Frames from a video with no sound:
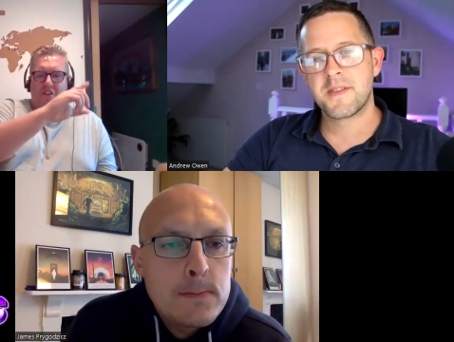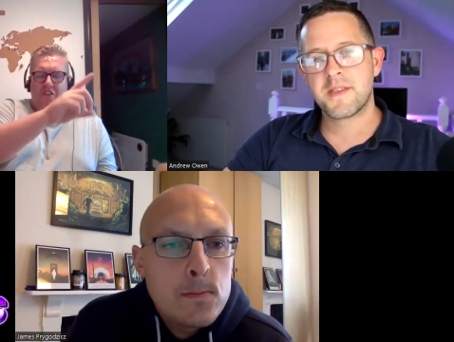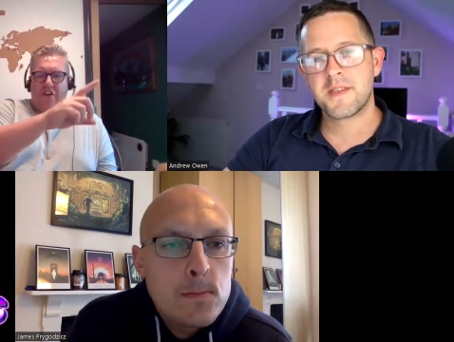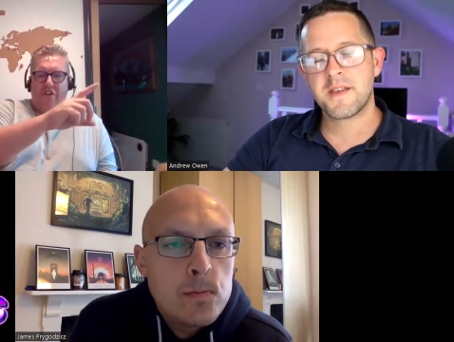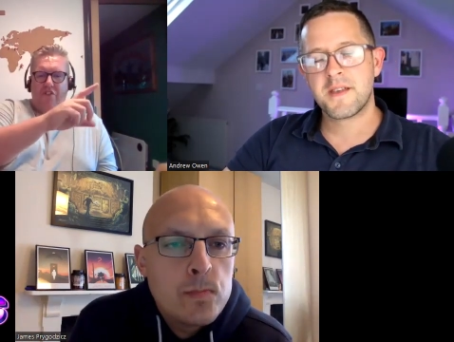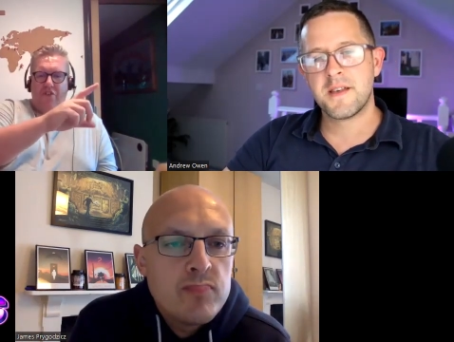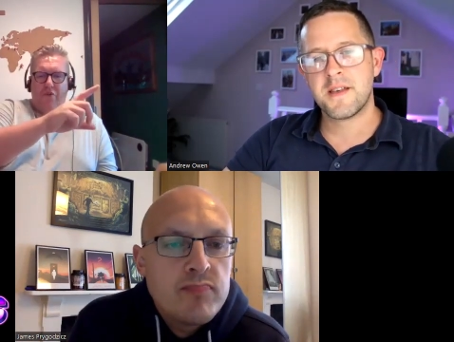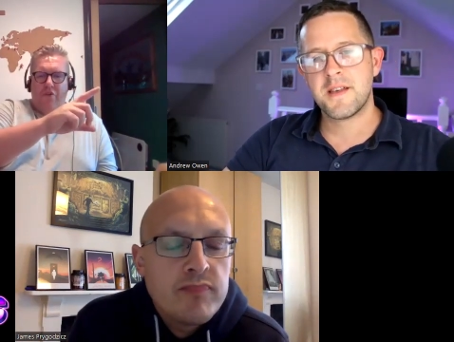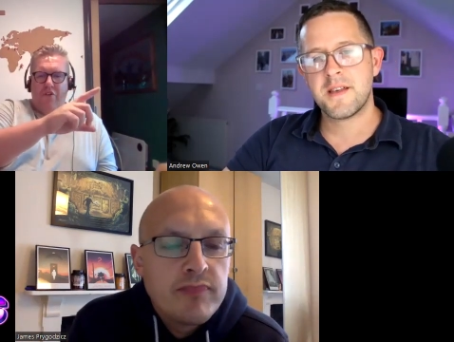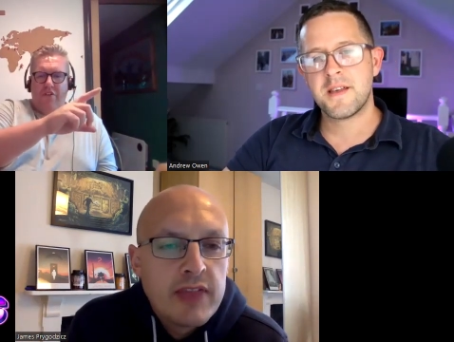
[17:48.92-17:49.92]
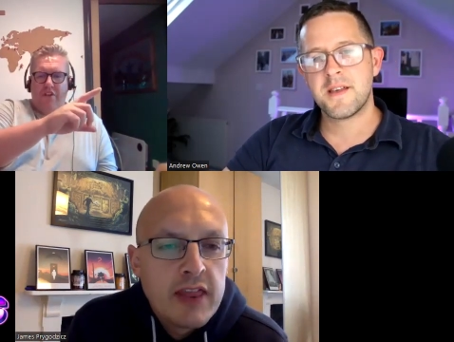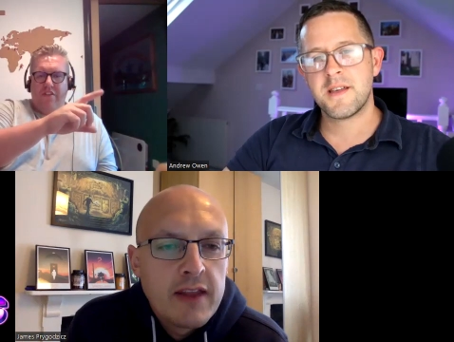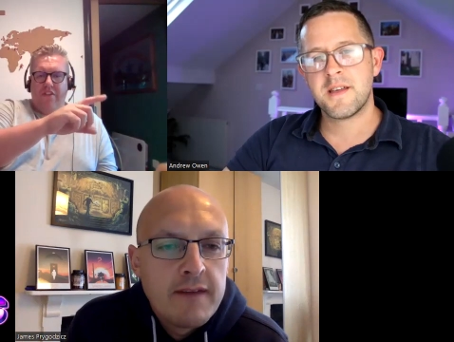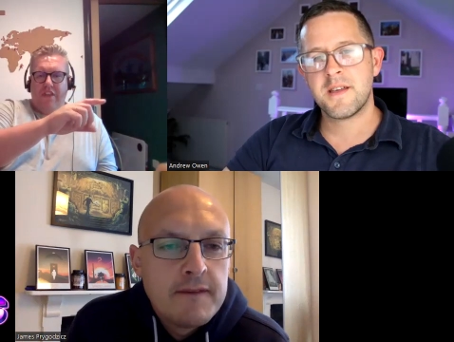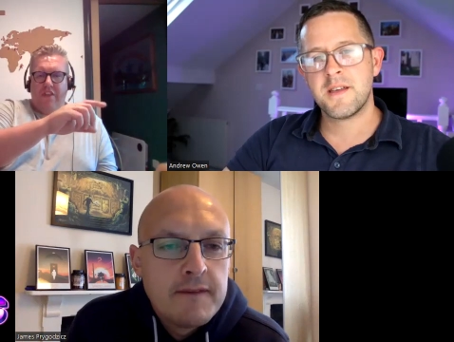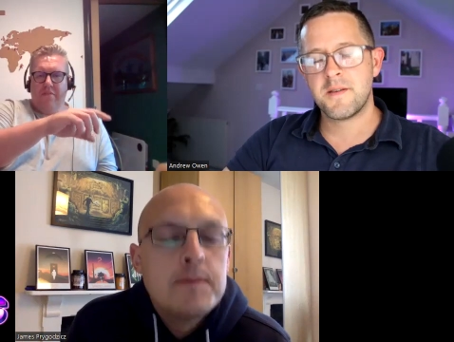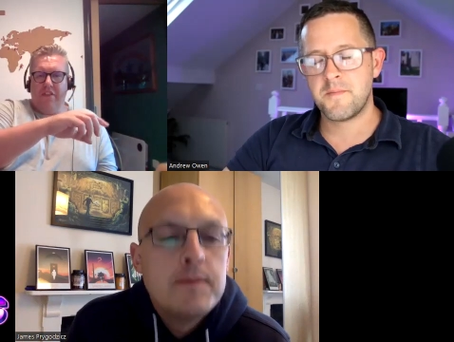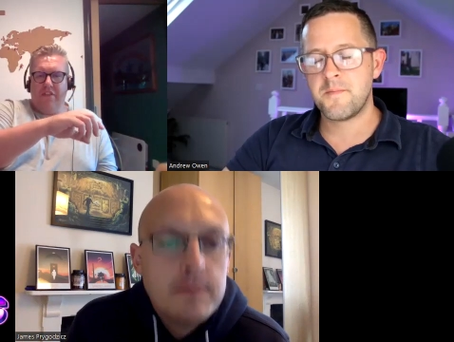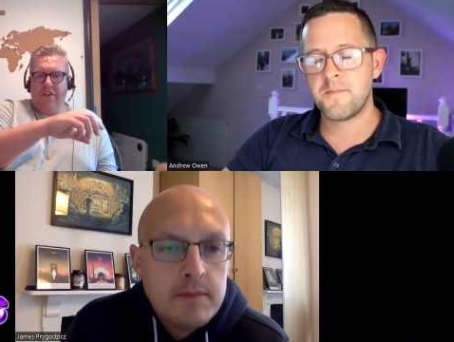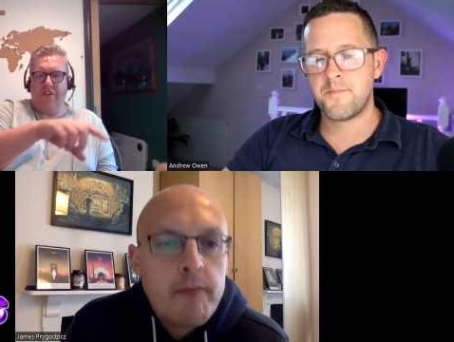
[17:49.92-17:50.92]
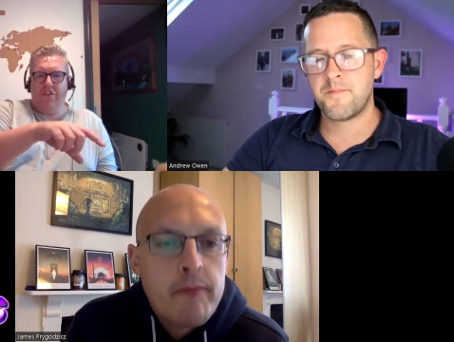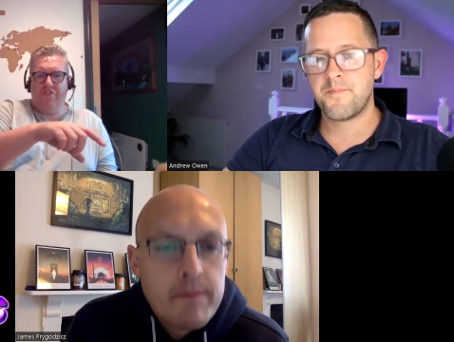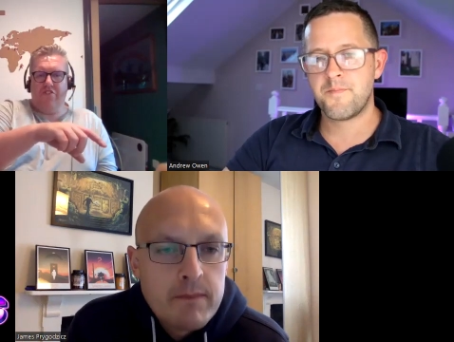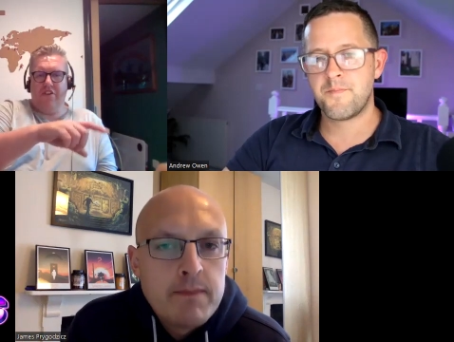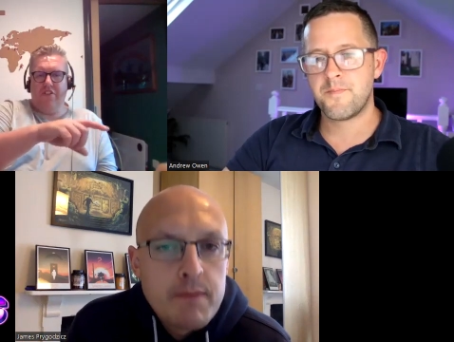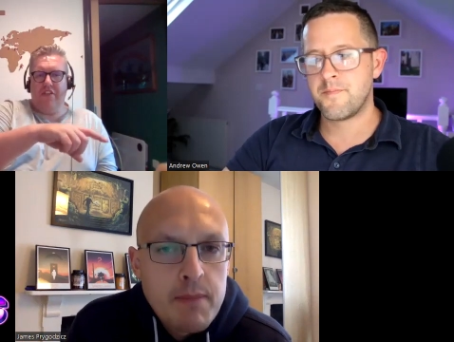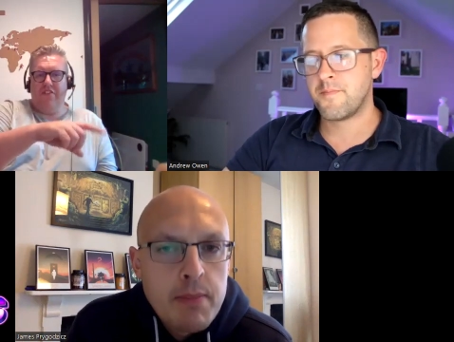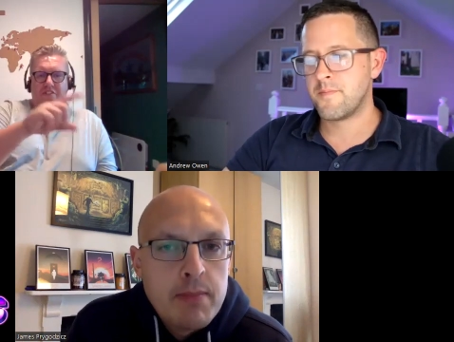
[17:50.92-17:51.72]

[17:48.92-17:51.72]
Speaker 1: on the corridor in the in the college, and then